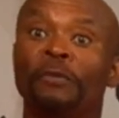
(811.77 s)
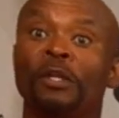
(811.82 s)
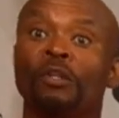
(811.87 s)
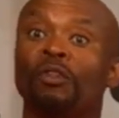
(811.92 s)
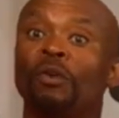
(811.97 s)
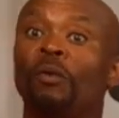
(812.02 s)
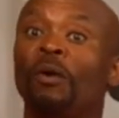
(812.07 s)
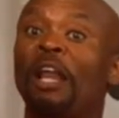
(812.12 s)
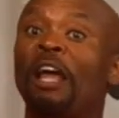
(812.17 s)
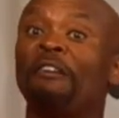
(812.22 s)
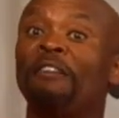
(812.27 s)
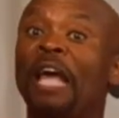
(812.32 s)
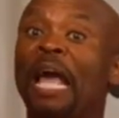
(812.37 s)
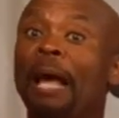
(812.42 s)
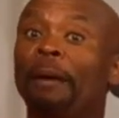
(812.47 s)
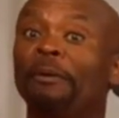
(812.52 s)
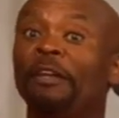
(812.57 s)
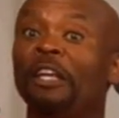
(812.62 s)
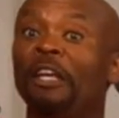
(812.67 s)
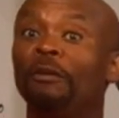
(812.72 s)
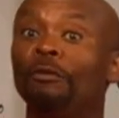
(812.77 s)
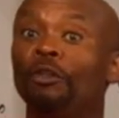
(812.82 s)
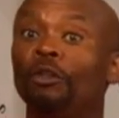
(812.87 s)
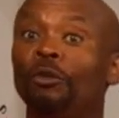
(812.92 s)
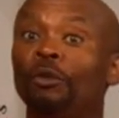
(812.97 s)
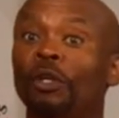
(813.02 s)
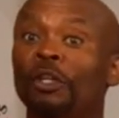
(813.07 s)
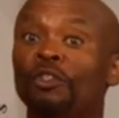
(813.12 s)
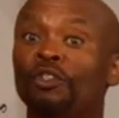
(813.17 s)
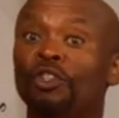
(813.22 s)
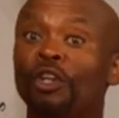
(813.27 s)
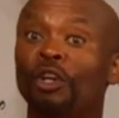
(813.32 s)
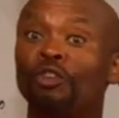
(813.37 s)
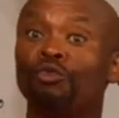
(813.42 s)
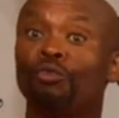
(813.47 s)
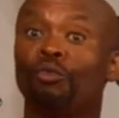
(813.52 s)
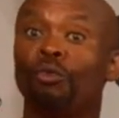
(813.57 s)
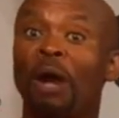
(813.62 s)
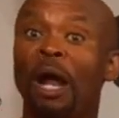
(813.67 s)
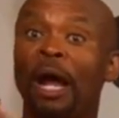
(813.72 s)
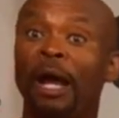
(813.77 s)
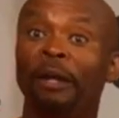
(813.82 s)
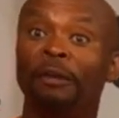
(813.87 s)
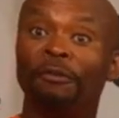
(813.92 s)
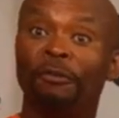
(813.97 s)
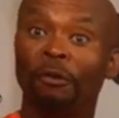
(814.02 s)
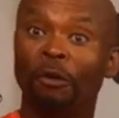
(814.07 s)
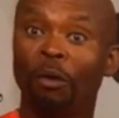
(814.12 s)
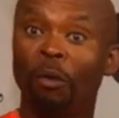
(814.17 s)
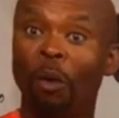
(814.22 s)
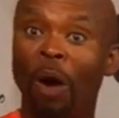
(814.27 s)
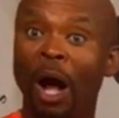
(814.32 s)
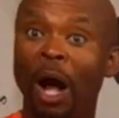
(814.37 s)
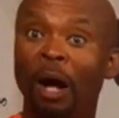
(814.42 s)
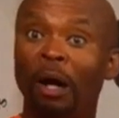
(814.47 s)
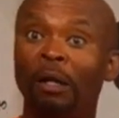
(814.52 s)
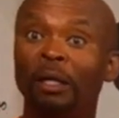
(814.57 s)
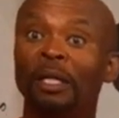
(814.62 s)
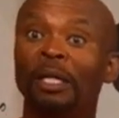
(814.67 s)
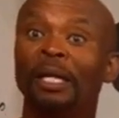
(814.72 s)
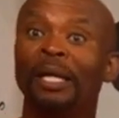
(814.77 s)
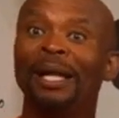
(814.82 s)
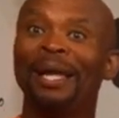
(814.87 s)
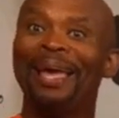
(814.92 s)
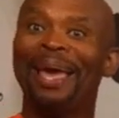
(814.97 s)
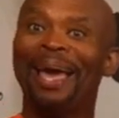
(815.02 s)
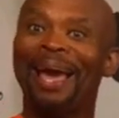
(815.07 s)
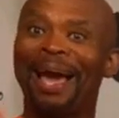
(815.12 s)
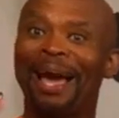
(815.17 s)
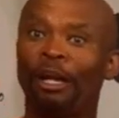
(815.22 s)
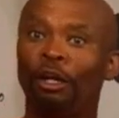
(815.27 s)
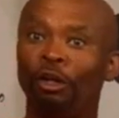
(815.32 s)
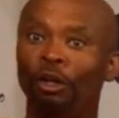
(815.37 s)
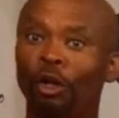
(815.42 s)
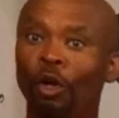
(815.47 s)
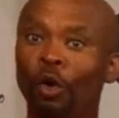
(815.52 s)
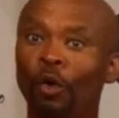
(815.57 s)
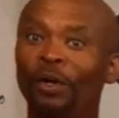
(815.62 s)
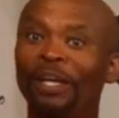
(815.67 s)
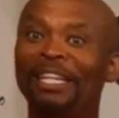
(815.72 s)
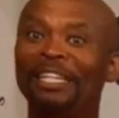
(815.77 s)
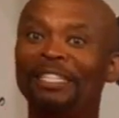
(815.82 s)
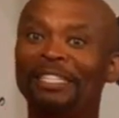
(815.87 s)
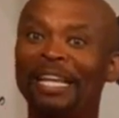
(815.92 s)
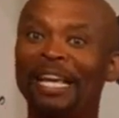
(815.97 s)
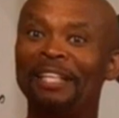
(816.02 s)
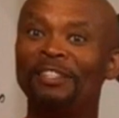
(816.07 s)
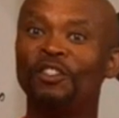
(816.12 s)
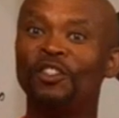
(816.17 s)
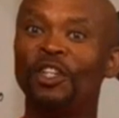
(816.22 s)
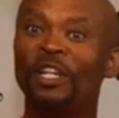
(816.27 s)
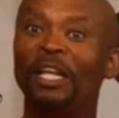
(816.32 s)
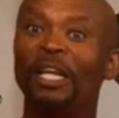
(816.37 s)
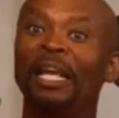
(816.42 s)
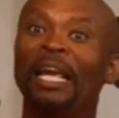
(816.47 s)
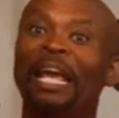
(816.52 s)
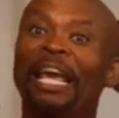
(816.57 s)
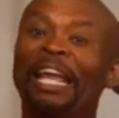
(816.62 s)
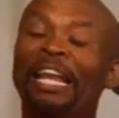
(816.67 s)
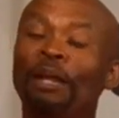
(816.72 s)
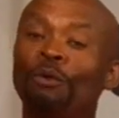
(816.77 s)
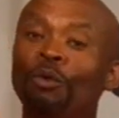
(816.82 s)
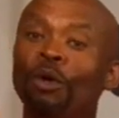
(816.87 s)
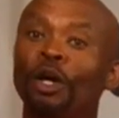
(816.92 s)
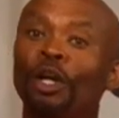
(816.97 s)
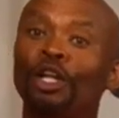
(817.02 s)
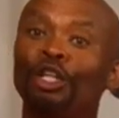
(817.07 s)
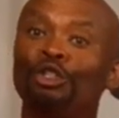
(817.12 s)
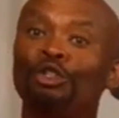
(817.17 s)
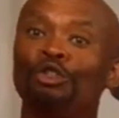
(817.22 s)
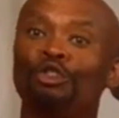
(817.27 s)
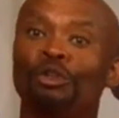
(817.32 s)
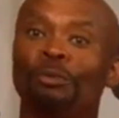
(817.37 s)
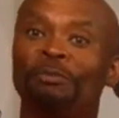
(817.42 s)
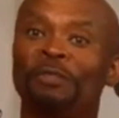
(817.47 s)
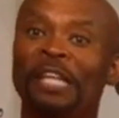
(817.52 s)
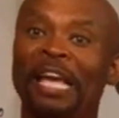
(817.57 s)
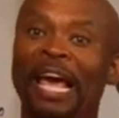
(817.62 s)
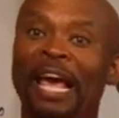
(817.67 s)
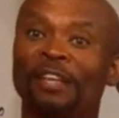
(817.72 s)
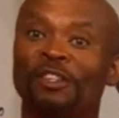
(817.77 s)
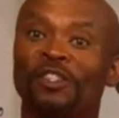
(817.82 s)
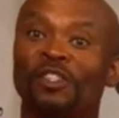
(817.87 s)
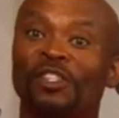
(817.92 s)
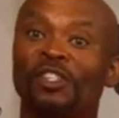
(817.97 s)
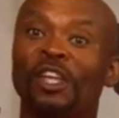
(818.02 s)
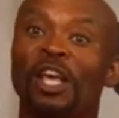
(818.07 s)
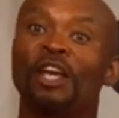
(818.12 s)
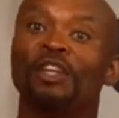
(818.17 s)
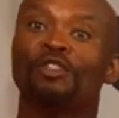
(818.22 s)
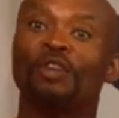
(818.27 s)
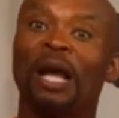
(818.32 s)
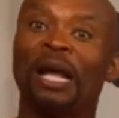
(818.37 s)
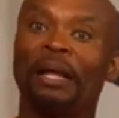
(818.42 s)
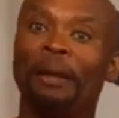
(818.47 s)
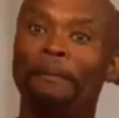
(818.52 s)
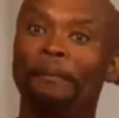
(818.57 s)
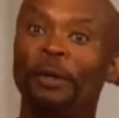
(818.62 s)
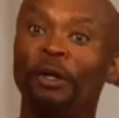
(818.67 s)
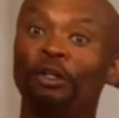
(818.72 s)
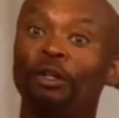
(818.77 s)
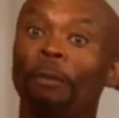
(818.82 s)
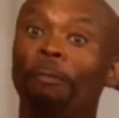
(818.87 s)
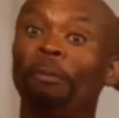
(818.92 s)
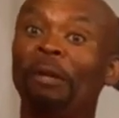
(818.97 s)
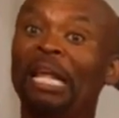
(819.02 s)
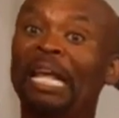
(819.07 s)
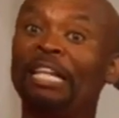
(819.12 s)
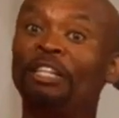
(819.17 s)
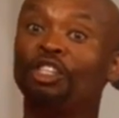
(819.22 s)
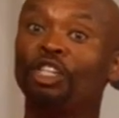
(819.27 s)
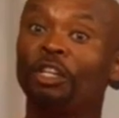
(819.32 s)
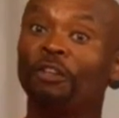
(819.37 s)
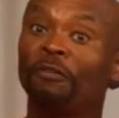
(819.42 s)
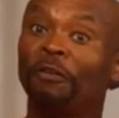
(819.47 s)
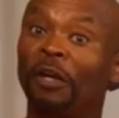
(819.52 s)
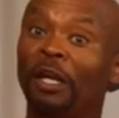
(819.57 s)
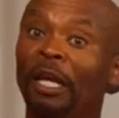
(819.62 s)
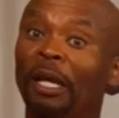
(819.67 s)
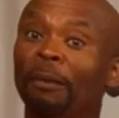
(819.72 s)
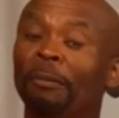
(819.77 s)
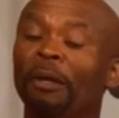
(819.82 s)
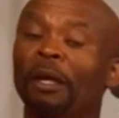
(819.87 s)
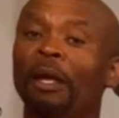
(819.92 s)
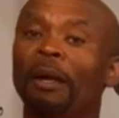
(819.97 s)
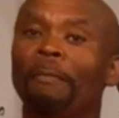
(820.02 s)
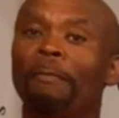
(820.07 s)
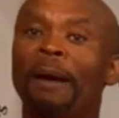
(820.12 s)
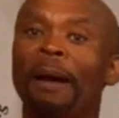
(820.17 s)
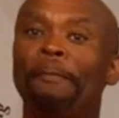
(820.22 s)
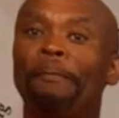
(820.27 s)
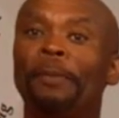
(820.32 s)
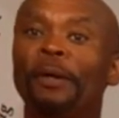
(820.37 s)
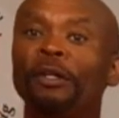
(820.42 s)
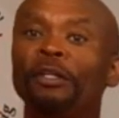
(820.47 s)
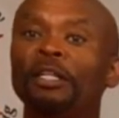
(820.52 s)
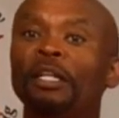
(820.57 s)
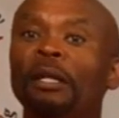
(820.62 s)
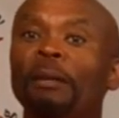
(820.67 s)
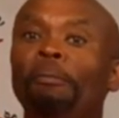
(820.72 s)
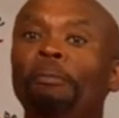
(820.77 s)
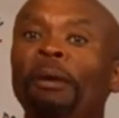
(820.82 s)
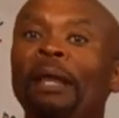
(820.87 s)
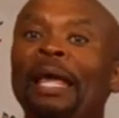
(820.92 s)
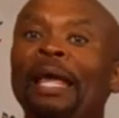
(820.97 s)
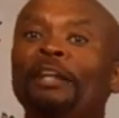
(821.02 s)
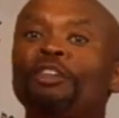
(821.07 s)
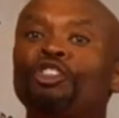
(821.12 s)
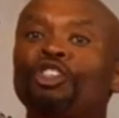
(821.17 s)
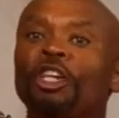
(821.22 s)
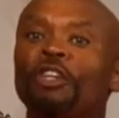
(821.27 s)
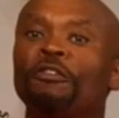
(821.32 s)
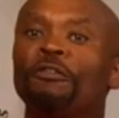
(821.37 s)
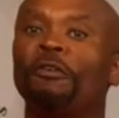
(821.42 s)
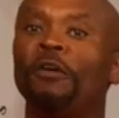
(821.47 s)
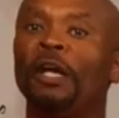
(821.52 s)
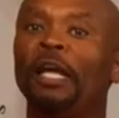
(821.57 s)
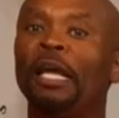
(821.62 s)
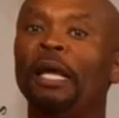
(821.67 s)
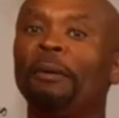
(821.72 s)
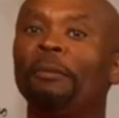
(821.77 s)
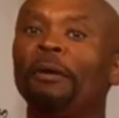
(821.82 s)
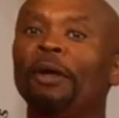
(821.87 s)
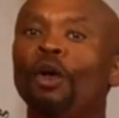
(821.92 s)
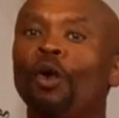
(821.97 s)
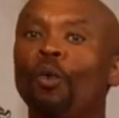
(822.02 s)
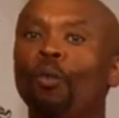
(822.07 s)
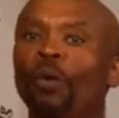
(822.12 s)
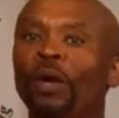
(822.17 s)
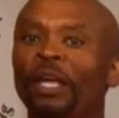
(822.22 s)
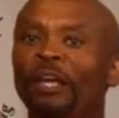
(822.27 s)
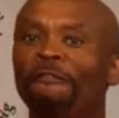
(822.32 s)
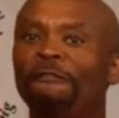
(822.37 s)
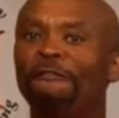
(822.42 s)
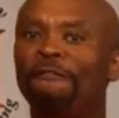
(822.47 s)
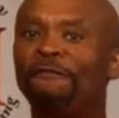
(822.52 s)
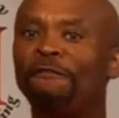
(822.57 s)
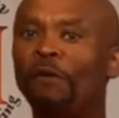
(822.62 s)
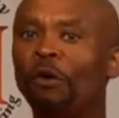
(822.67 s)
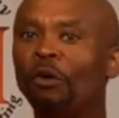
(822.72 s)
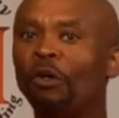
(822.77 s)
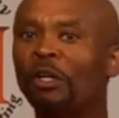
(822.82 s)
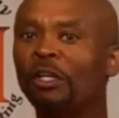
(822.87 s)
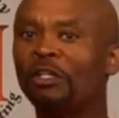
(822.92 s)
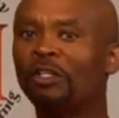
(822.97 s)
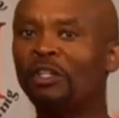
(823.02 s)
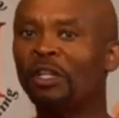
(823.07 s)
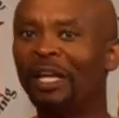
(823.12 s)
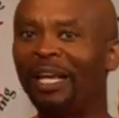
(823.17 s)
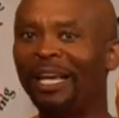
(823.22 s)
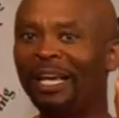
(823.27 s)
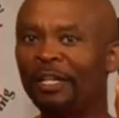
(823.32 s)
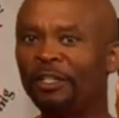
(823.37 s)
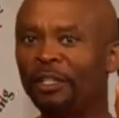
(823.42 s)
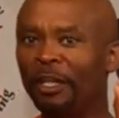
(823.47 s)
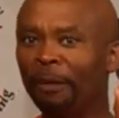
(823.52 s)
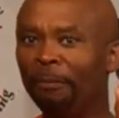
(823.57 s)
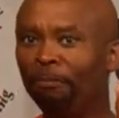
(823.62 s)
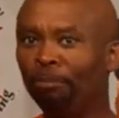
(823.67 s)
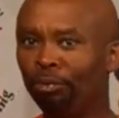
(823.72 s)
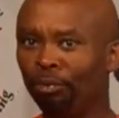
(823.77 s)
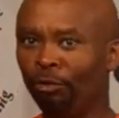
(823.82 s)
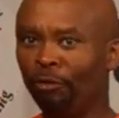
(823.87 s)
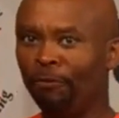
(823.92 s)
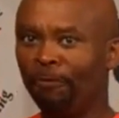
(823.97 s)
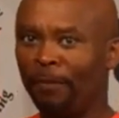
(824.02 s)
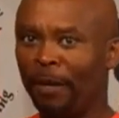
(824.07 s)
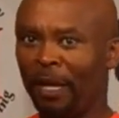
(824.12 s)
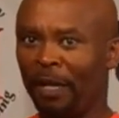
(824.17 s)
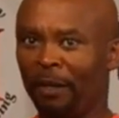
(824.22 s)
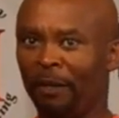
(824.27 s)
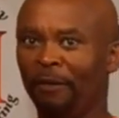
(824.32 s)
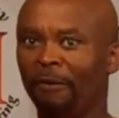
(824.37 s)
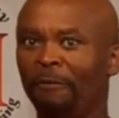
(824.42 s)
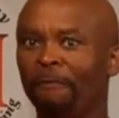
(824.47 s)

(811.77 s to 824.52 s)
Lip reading: So what I'm having him do is just ride for a while at low intensity, and then we're going to do some tests so I can build a plan just for him. By building the plan just for him, we can focus his improvement